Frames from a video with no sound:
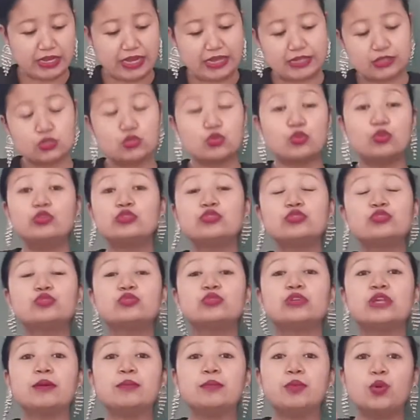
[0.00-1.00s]
I told you to do
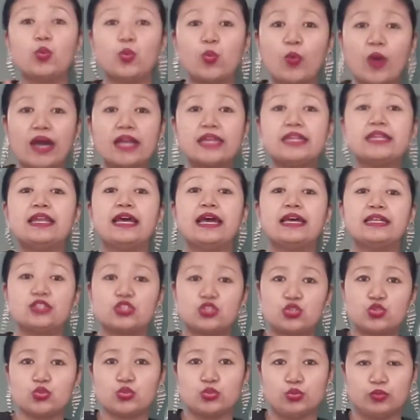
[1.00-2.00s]
number 1
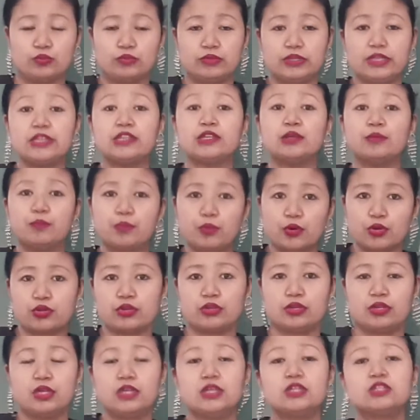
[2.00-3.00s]
and 2 in the
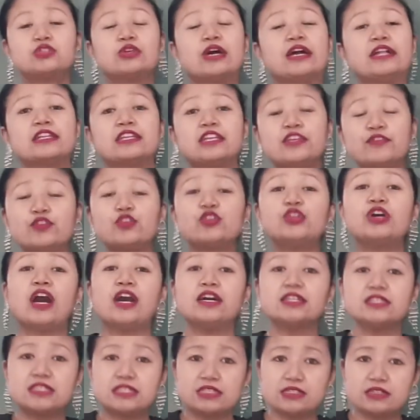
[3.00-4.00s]
book. So I'll give you the
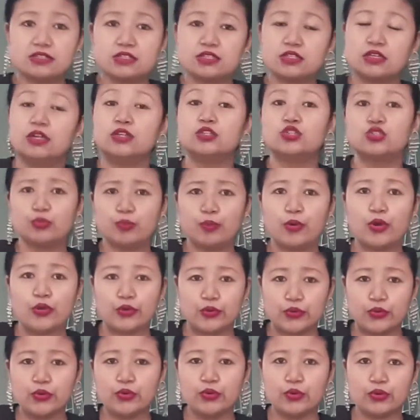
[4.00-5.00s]
answers
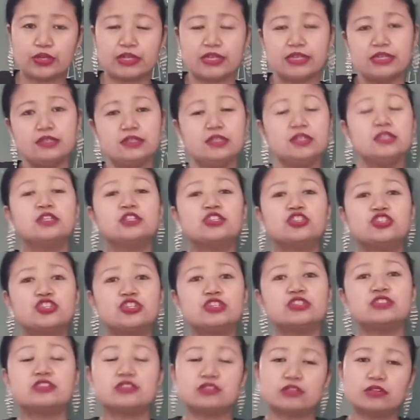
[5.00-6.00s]
tomorrow. Okay,
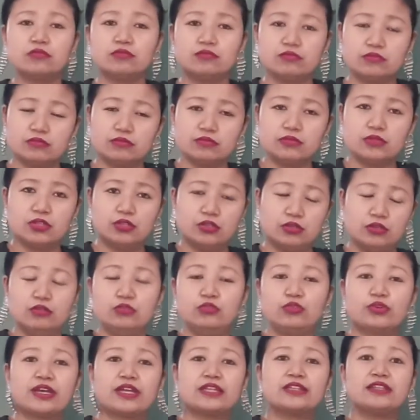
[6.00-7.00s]
just
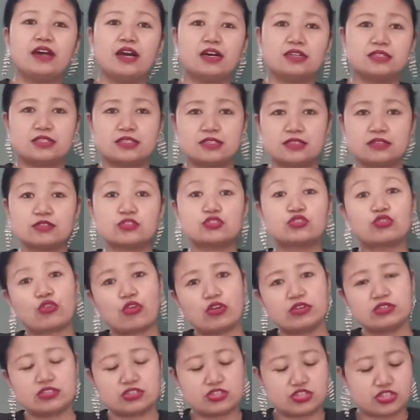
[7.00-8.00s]
look at the answers,
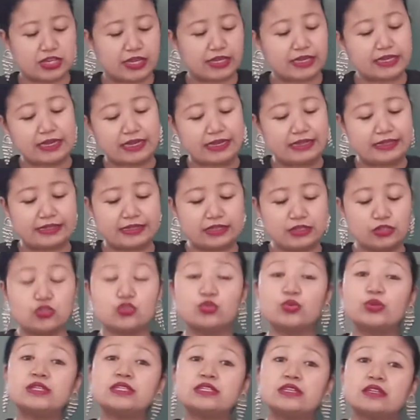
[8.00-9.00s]
cross check, and then
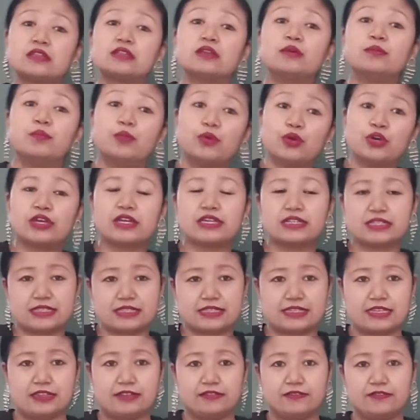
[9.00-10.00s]
do it in the book
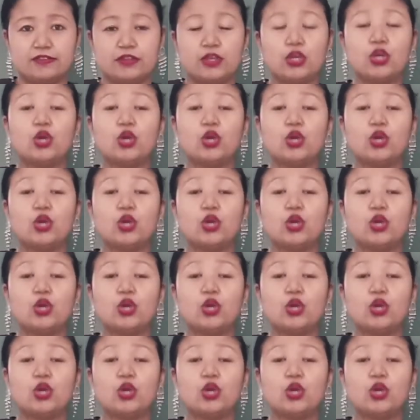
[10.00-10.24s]
itself.